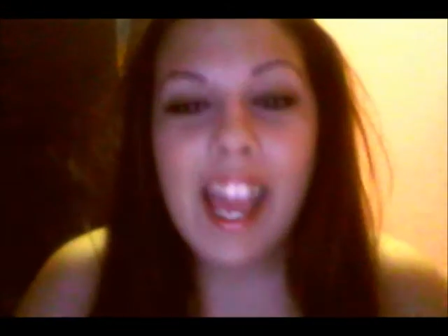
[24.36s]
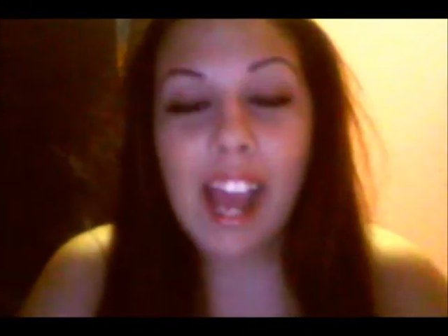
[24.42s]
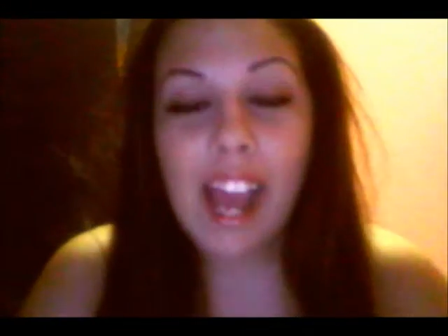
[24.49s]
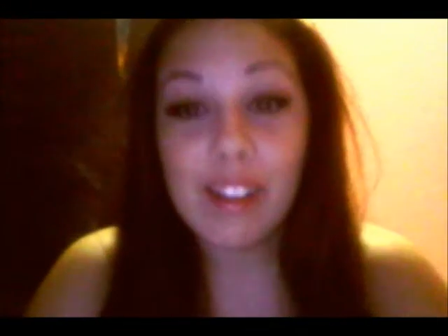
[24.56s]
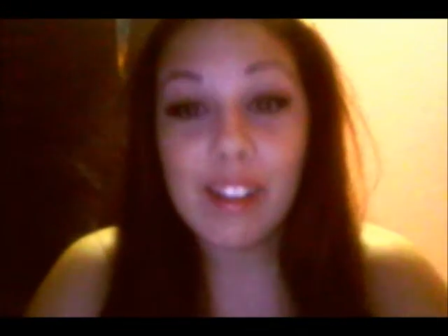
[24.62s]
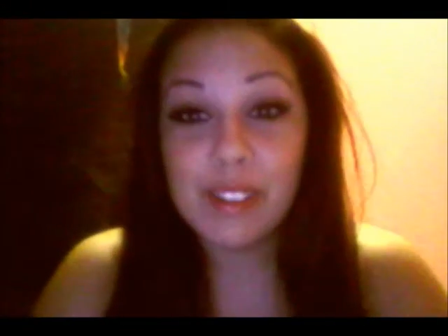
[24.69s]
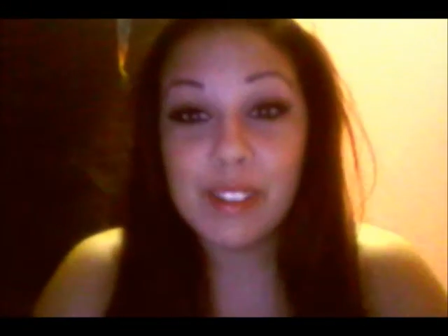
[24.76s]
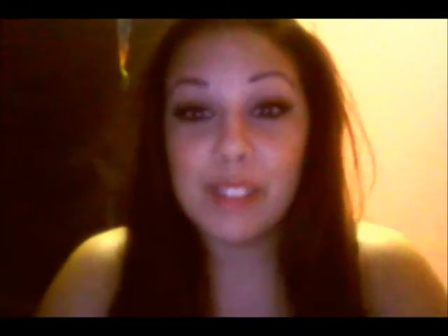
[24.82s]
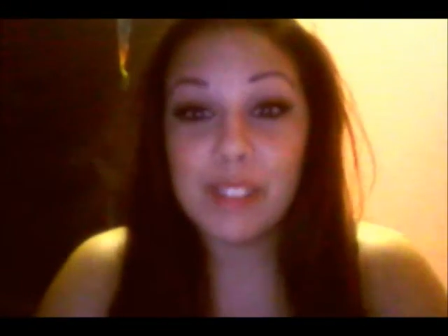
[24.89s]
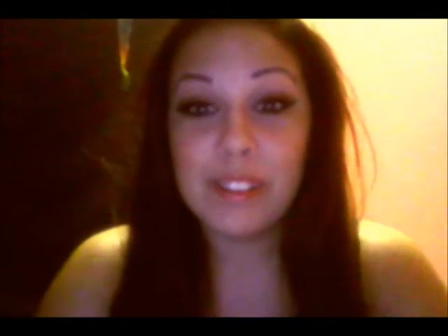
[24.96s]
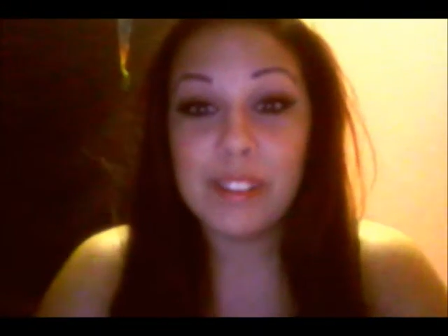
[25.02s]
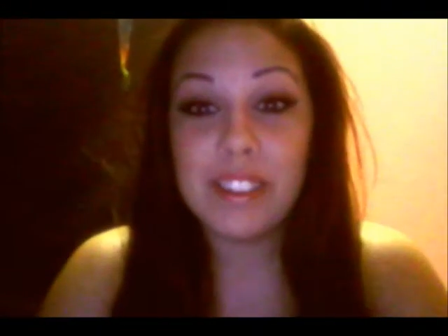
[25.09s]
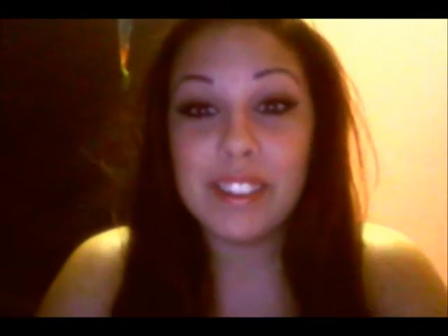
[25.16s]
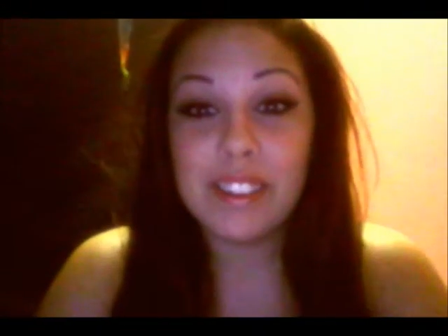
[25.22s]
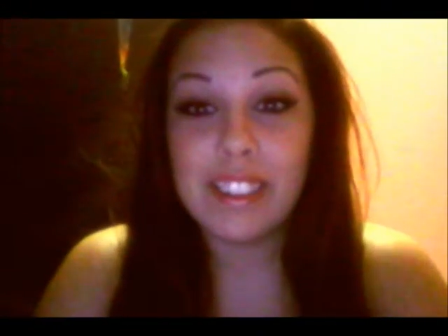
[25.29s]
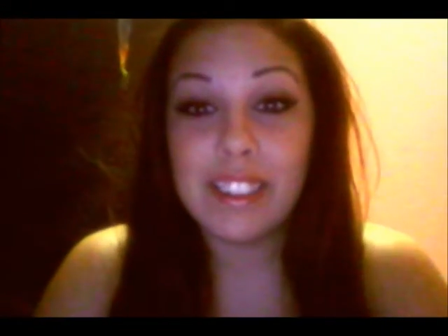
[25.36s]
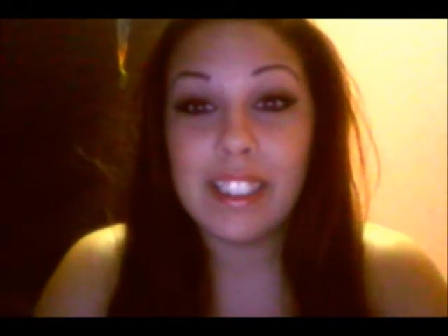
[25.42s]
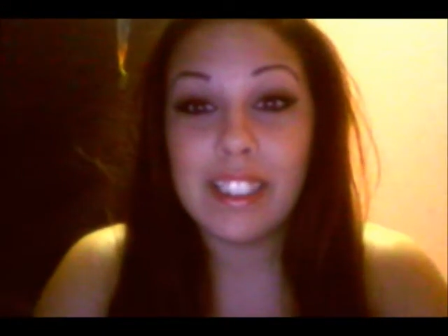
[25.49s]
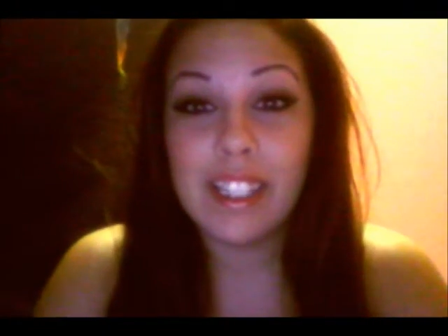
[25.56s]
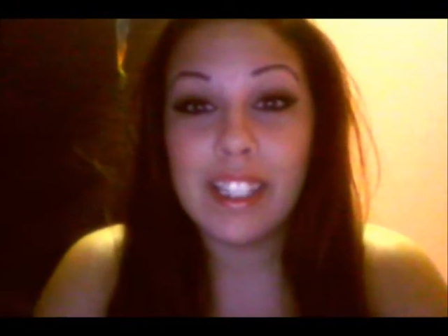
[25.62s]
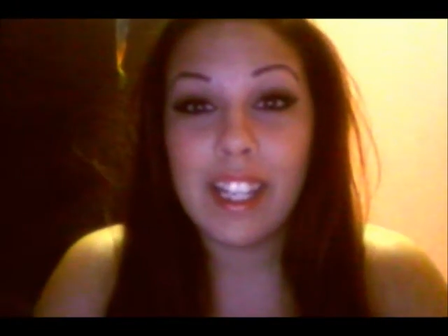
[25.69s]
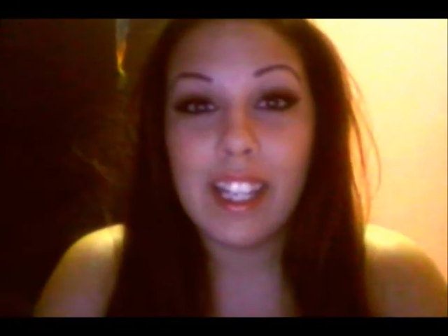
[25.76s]
I'm supposed to be
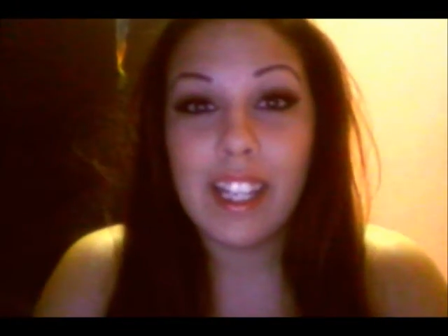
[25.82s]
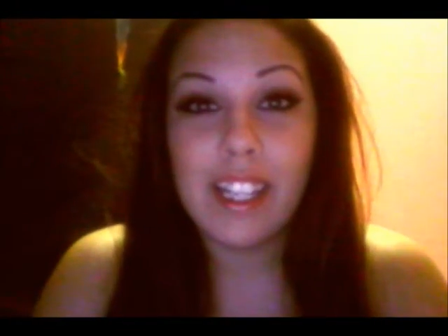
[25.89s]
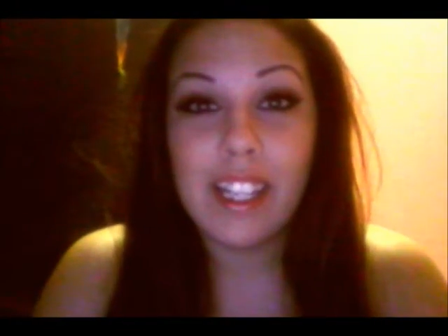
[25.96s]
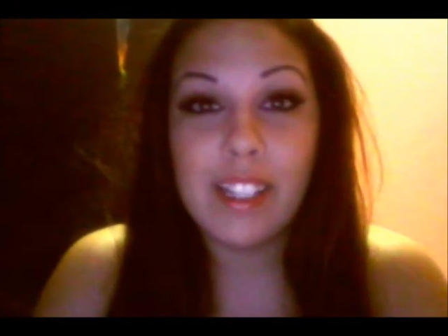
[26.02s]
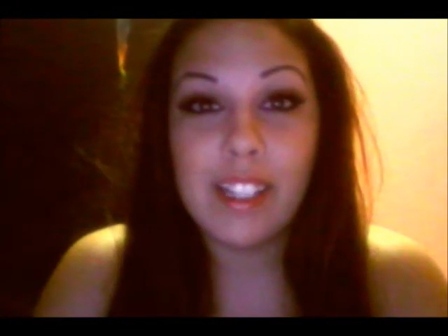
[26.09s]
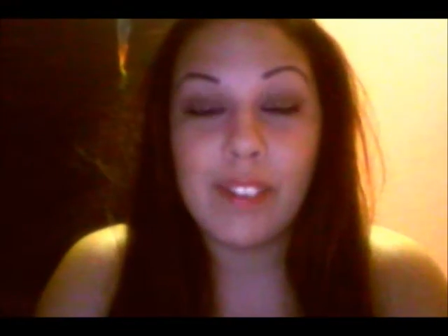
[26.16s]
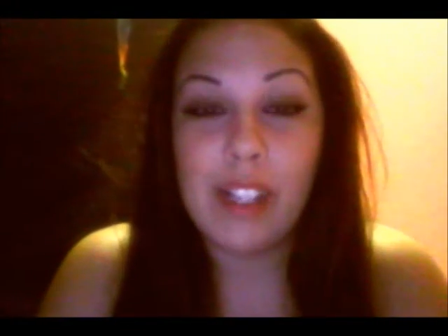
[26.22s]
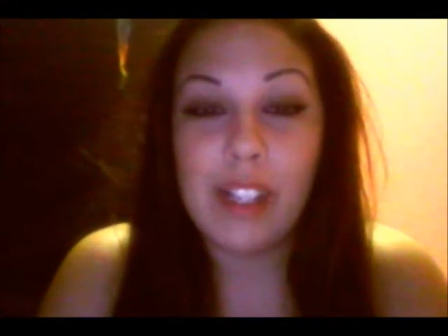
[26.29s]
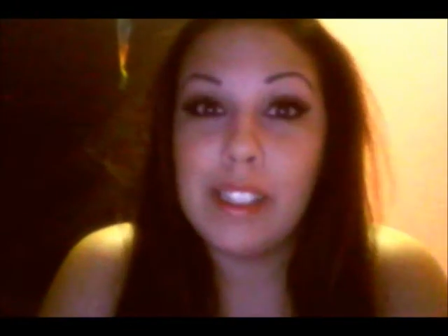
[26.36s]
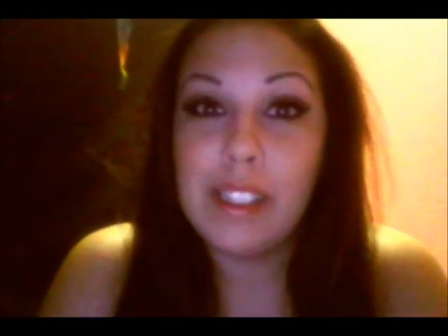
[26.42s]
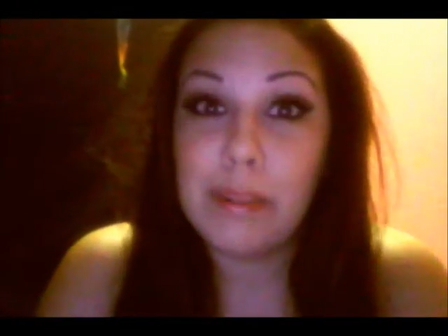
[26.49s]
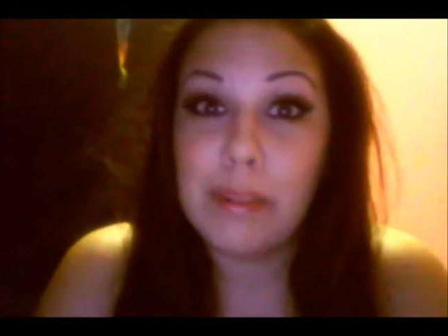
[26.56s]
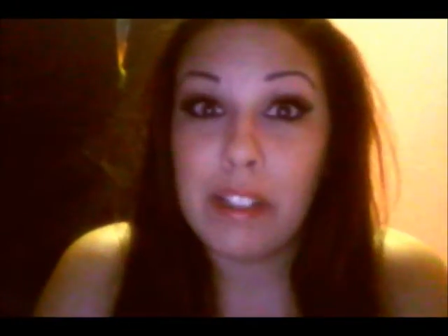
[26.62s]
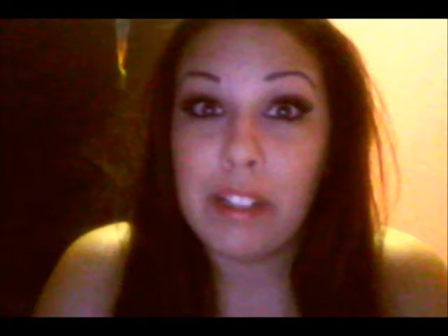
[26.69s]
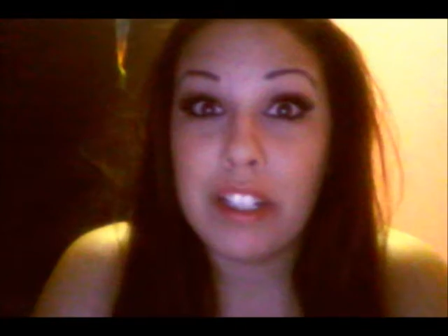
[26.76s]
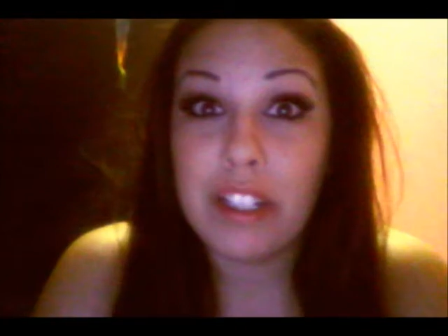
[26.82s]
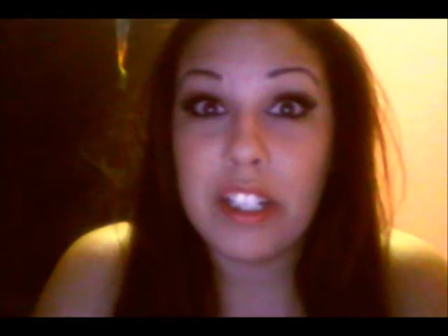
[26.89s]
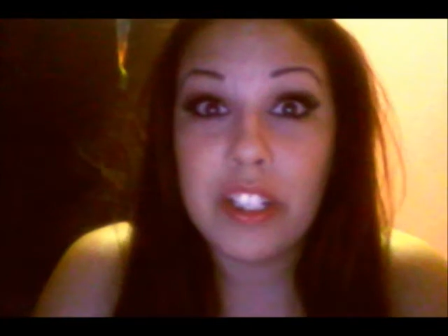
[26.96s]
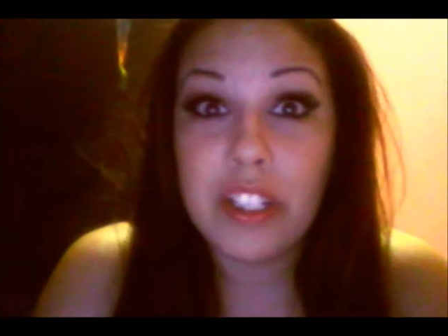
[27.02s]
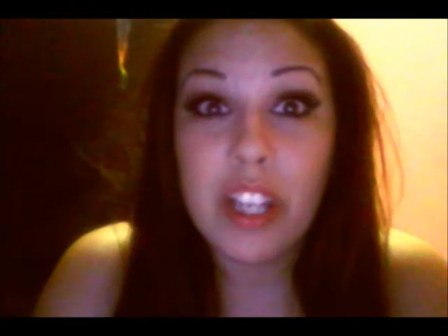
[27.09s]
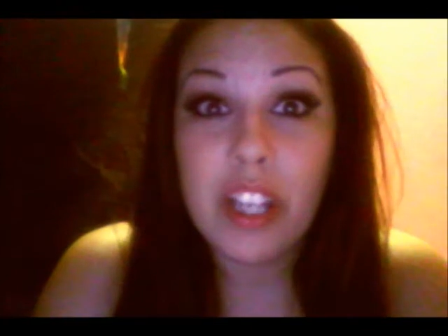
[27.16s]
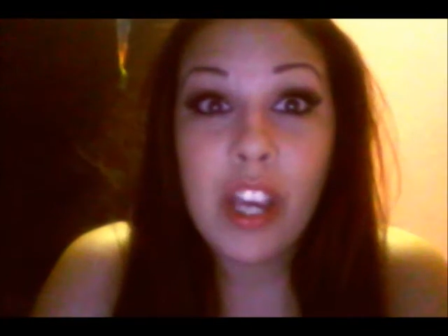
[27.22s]
doing my
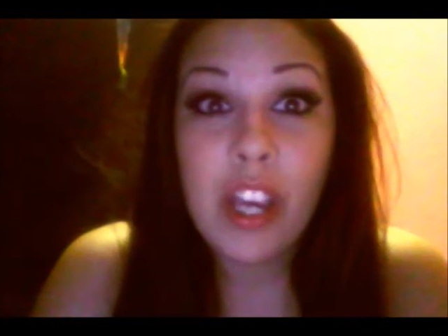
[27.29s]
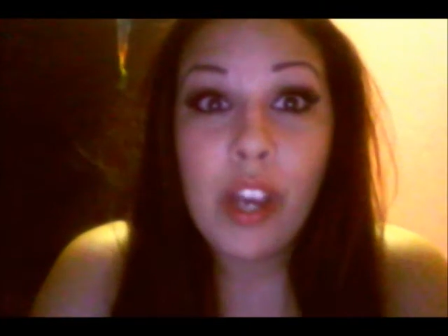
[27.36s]
Spanish